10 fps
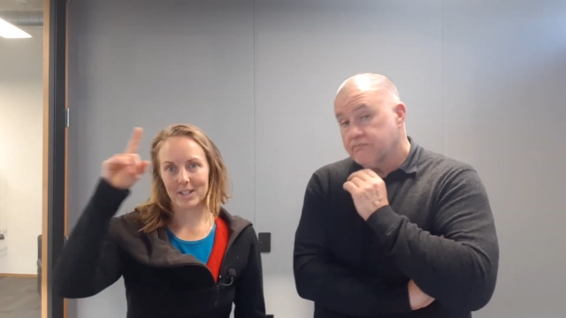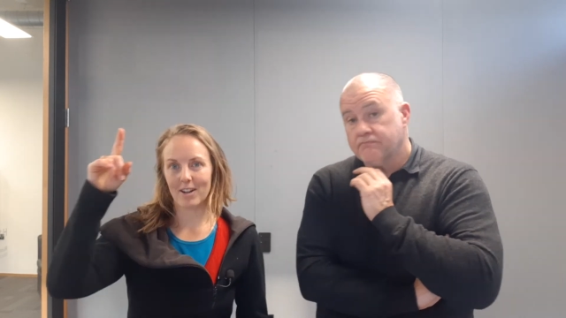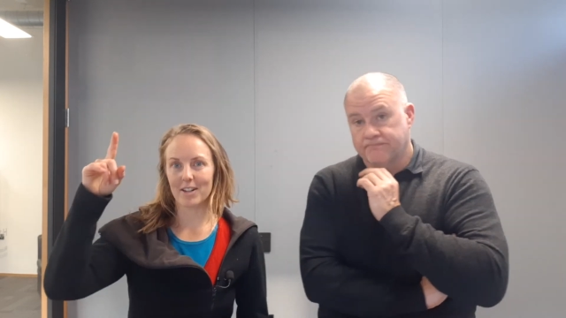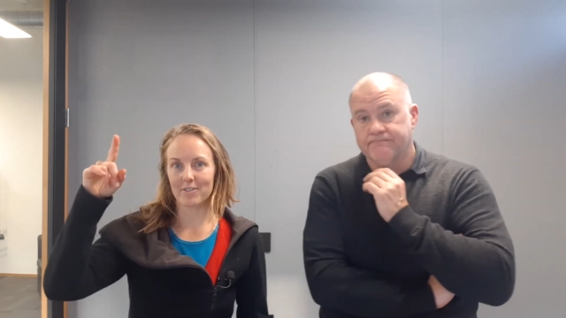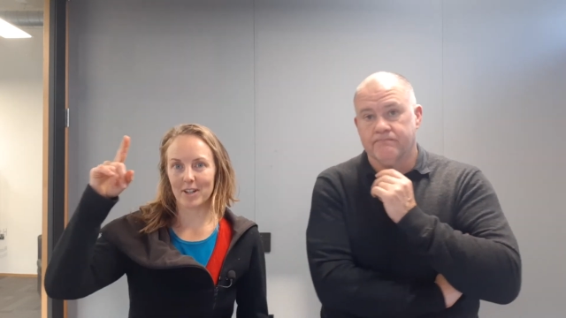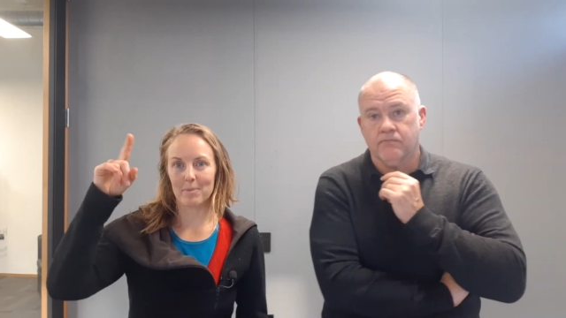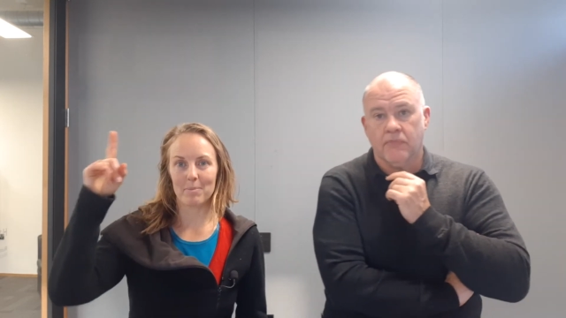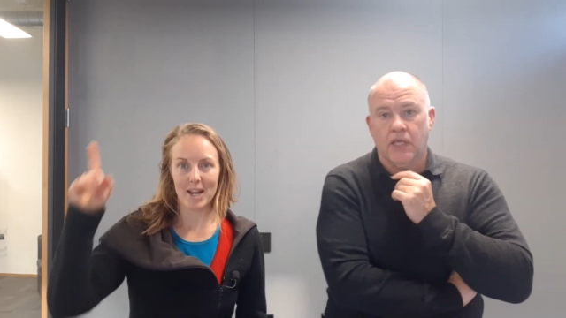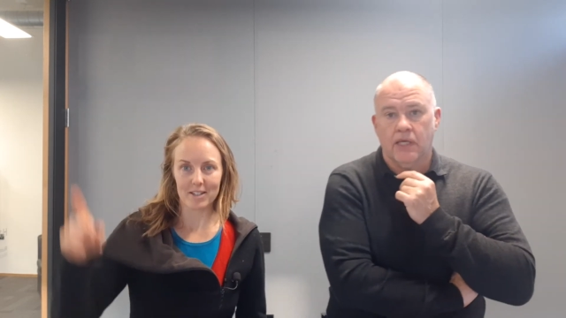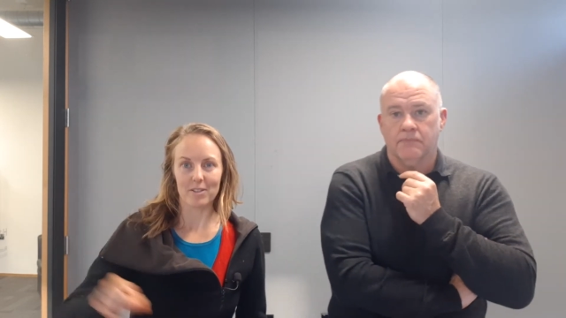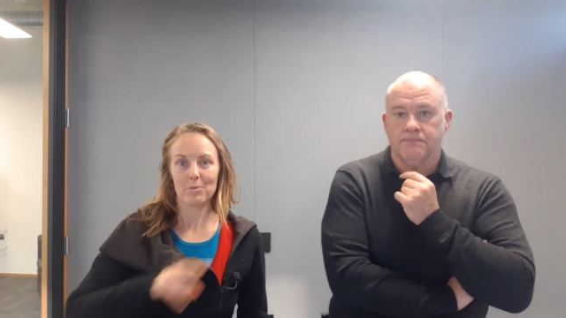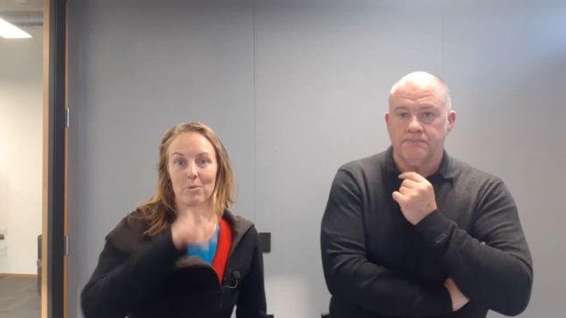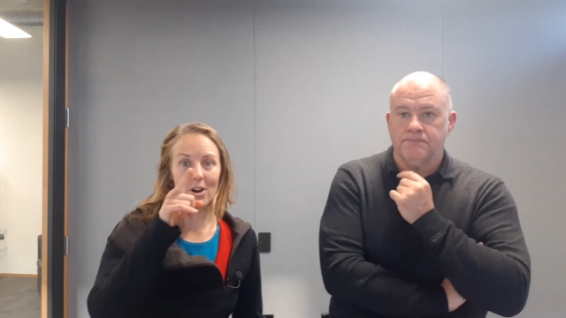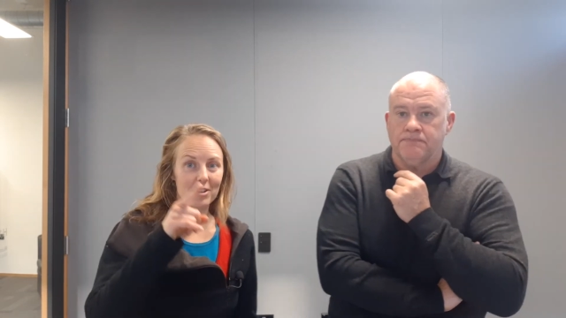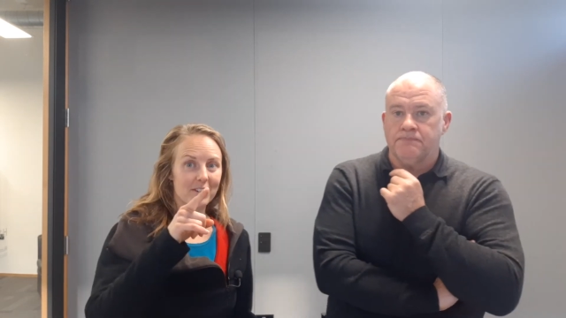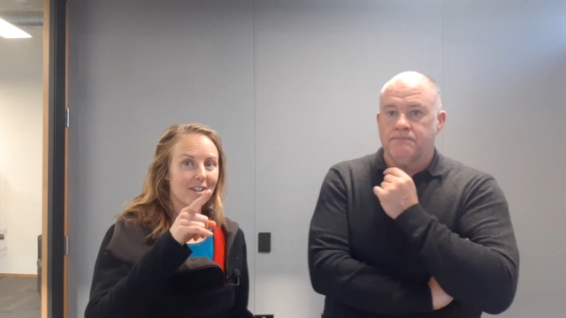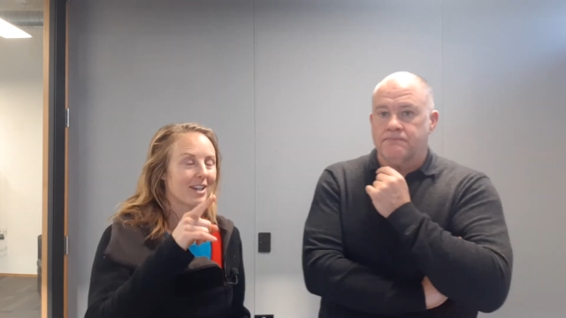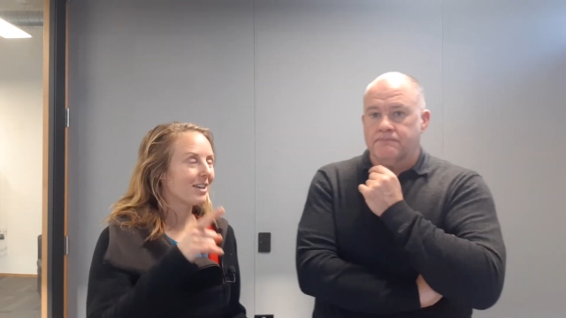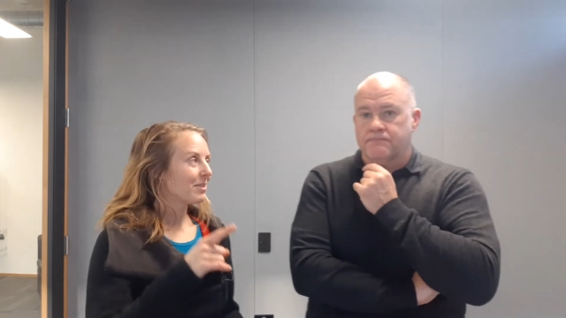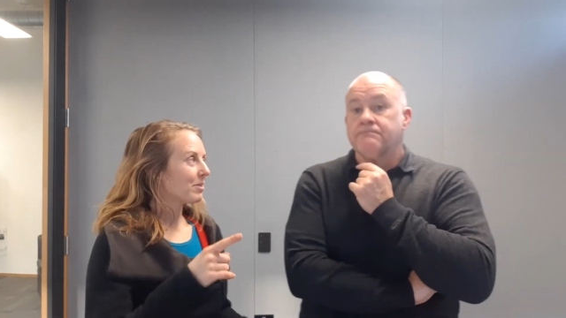Speaker 1: we kind of come back to the what,
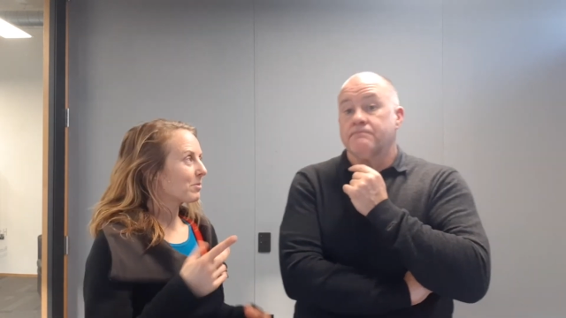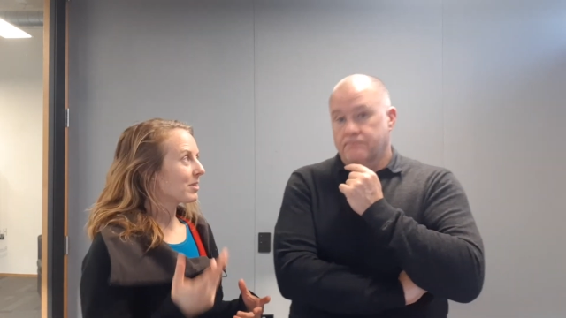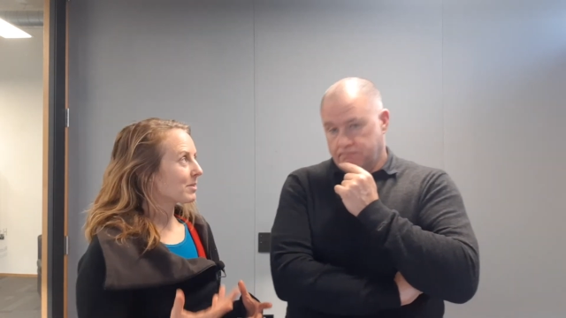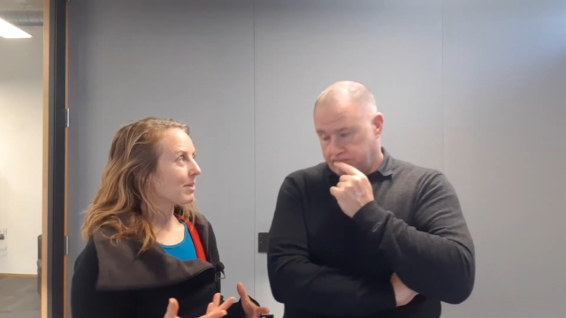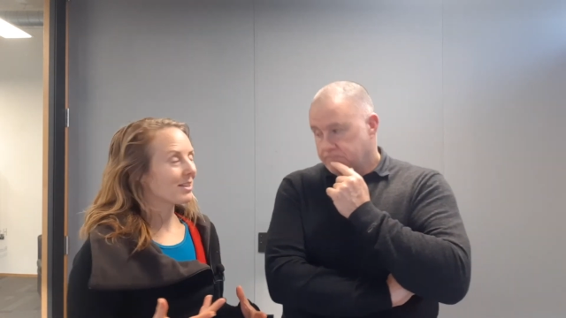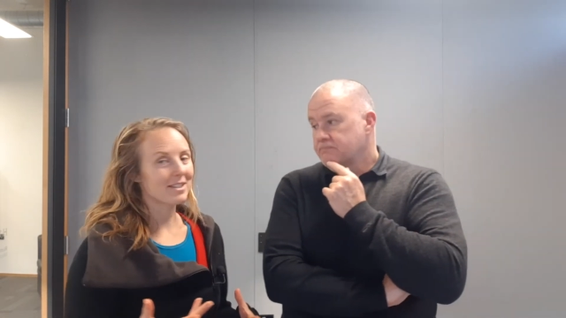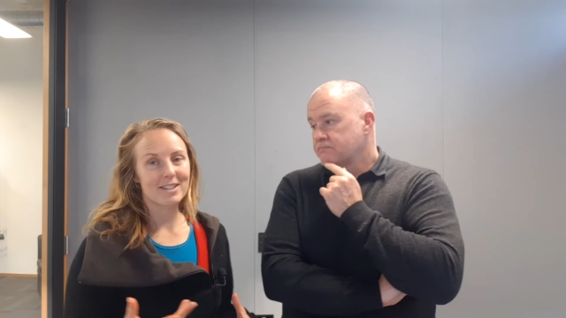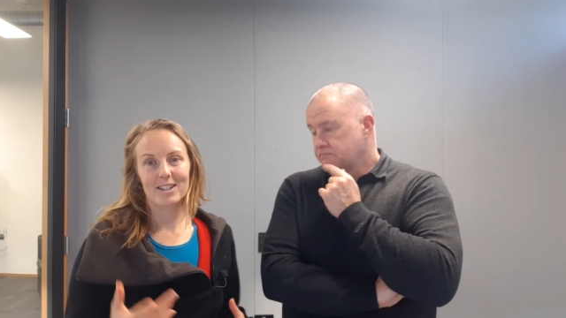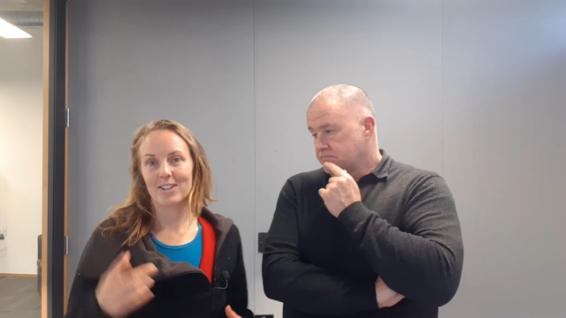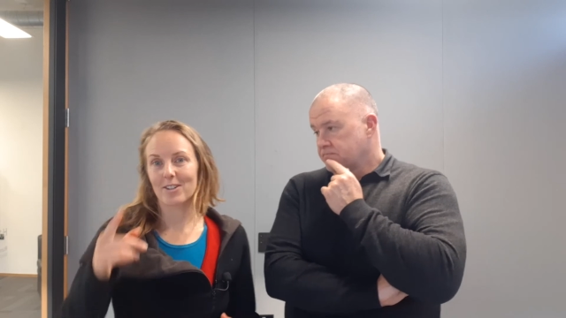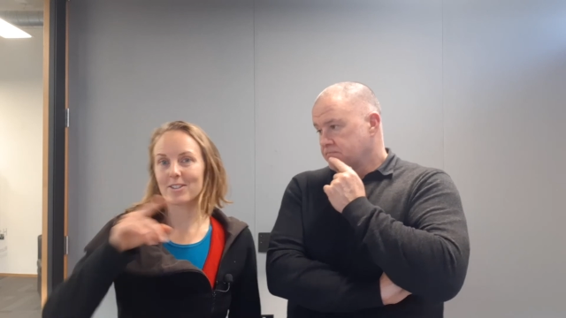which we explain this, you know,